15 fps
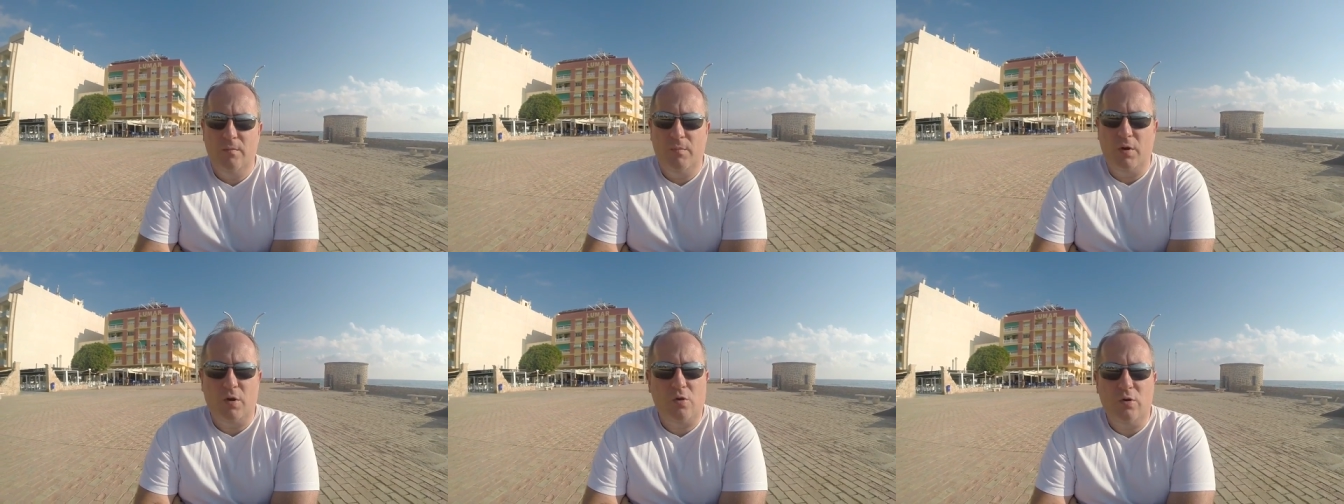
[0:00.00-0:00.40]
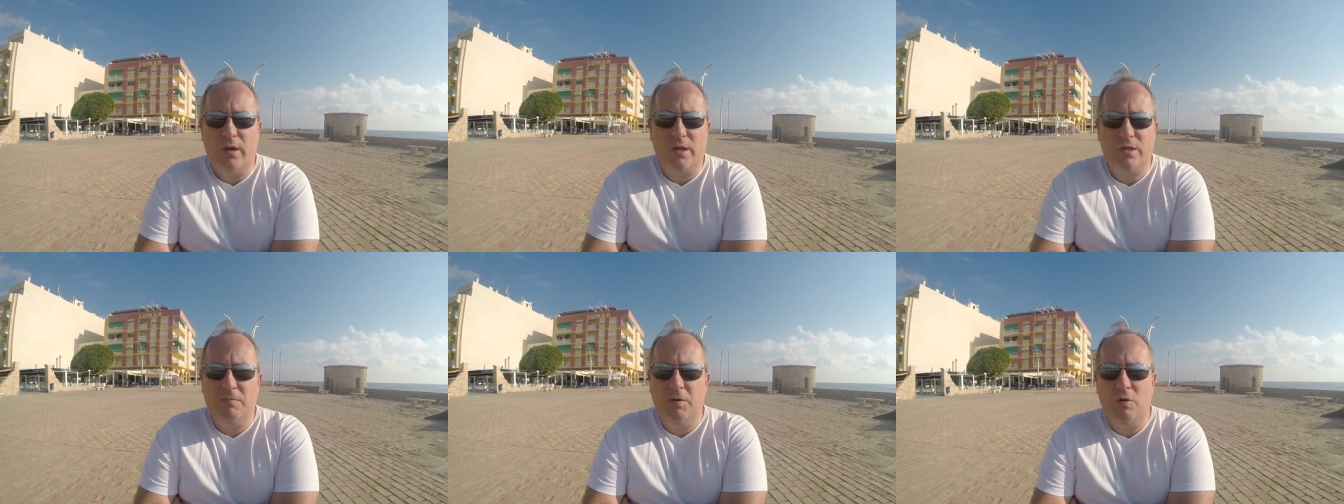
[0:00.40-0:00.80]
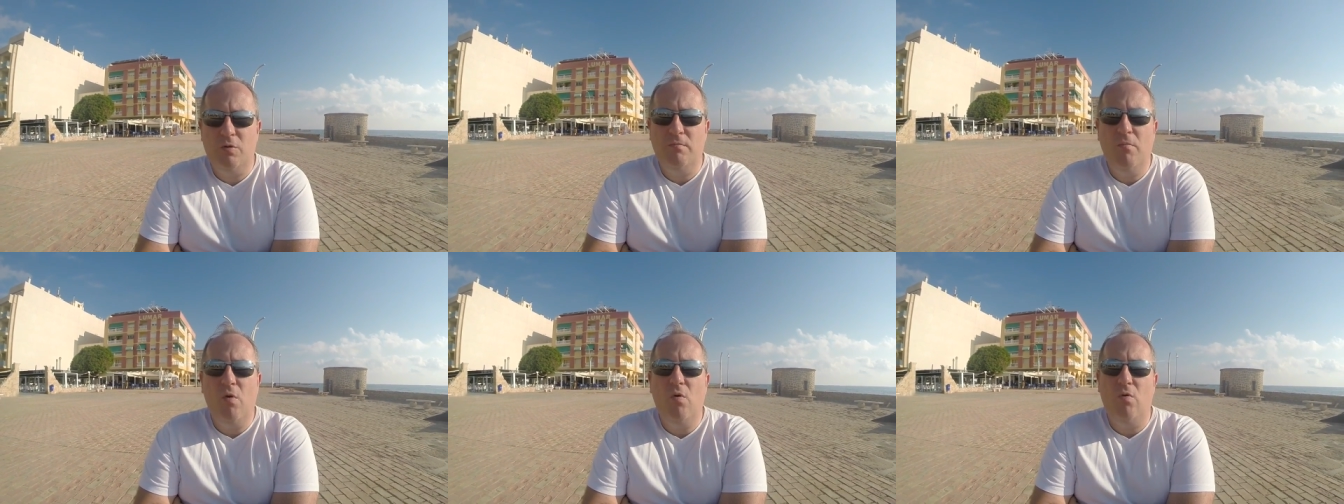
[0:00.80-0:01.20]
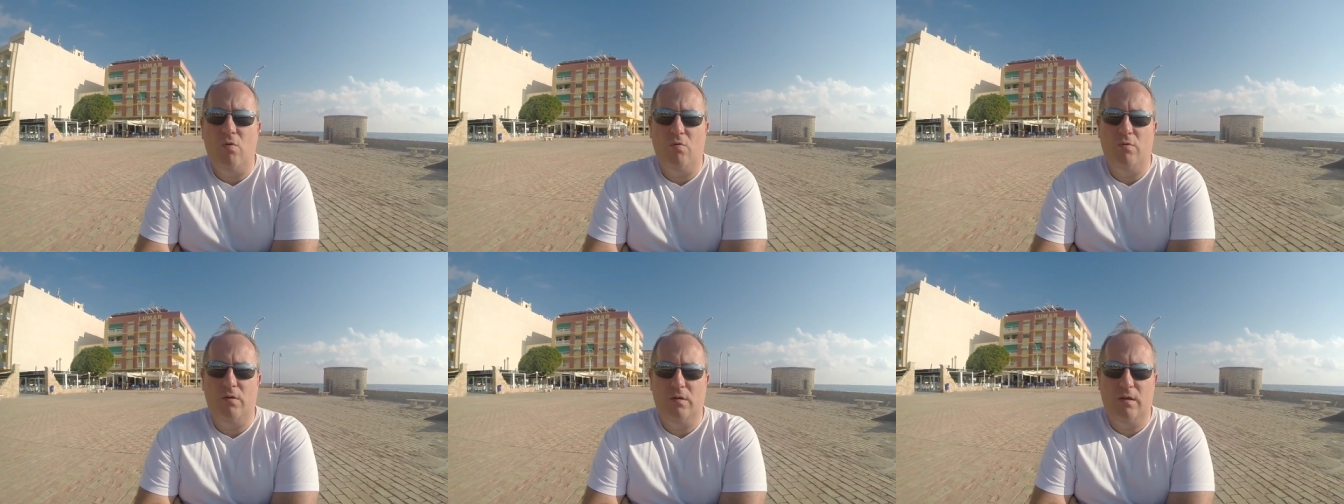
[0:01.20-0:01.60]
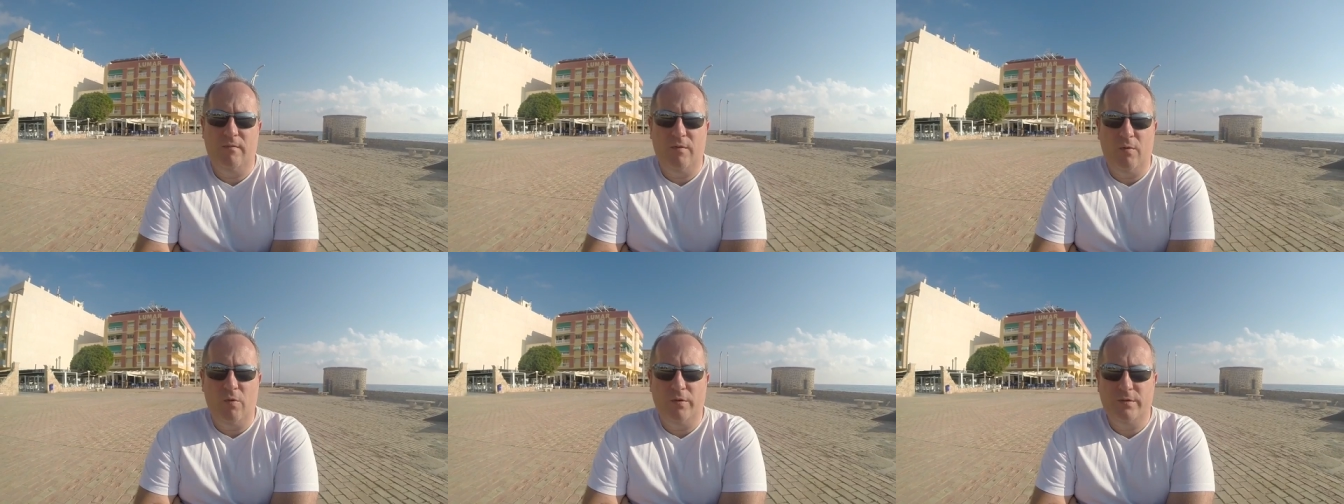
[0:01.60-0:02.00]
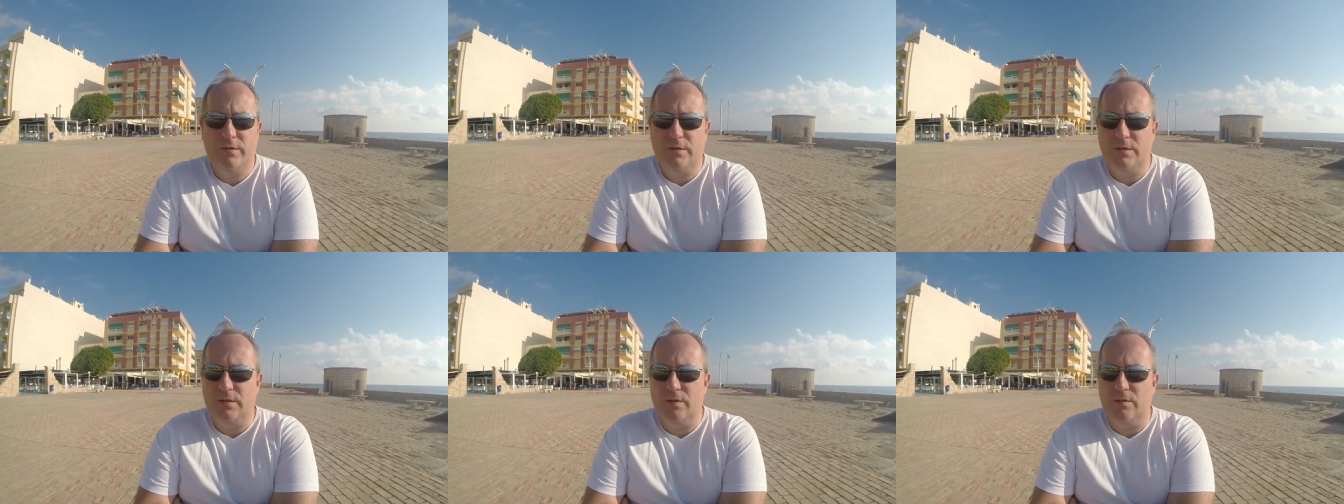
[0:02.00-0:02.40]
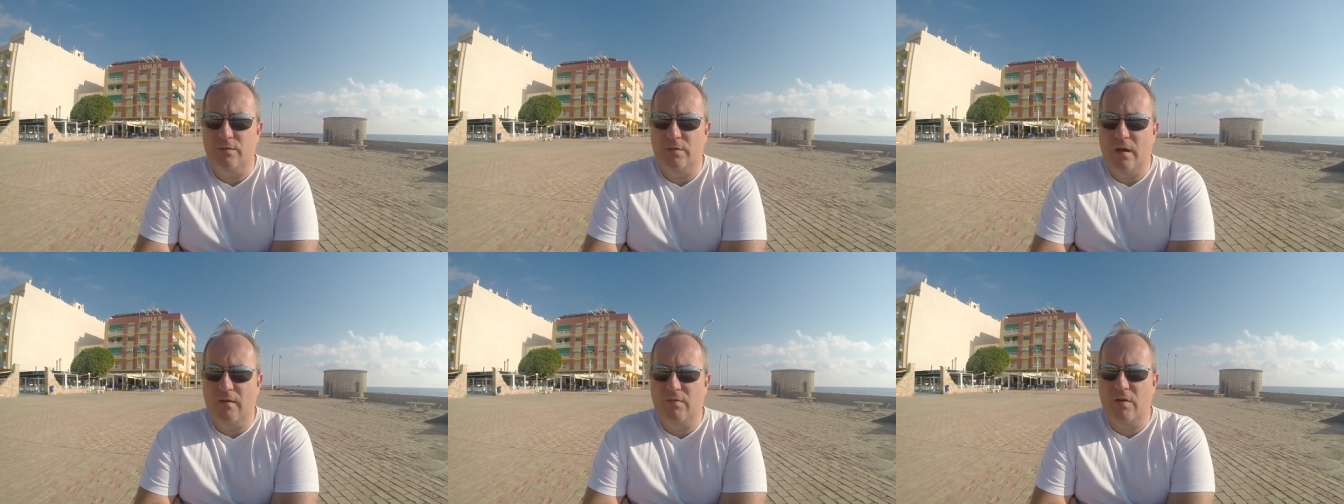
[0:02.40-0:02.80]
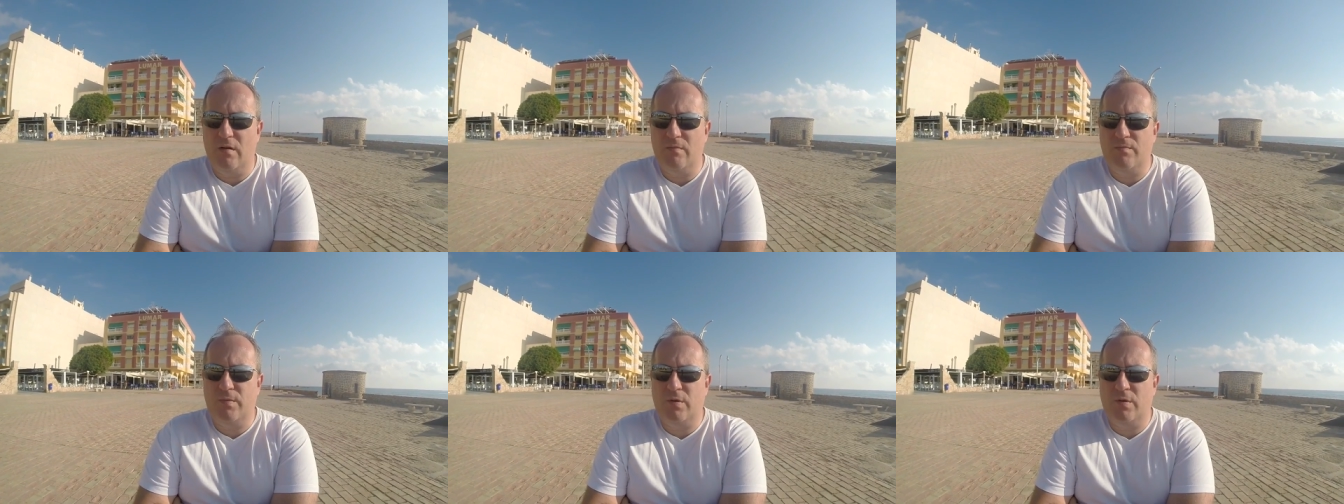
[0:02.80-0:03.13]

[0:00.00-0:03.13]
But I could actually be doing more if I wanted to.